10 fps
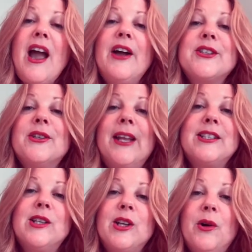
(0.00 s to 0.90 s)
I also like
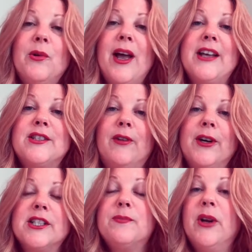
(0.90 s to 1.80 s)
to know as far
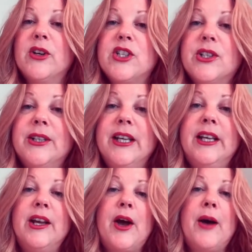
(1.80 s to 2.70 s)
as
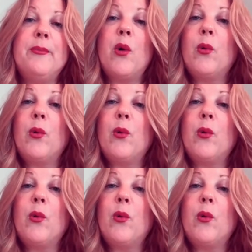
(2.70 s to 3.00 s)
spiritually um,